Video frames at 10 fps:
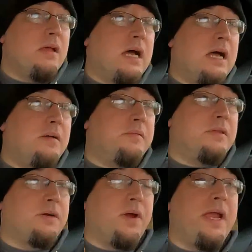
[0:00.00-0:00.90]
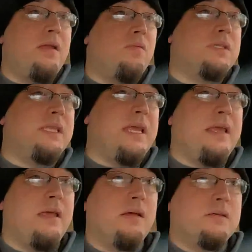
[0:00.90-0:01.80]
The green with
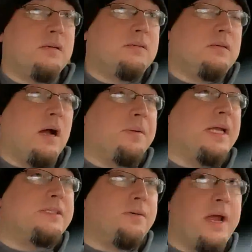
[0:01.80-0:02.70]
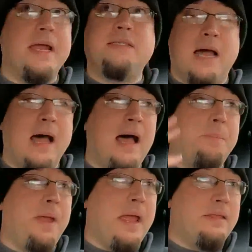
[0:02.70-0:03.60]
the carbonized gray
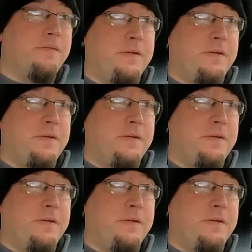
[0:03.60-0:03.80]
top and the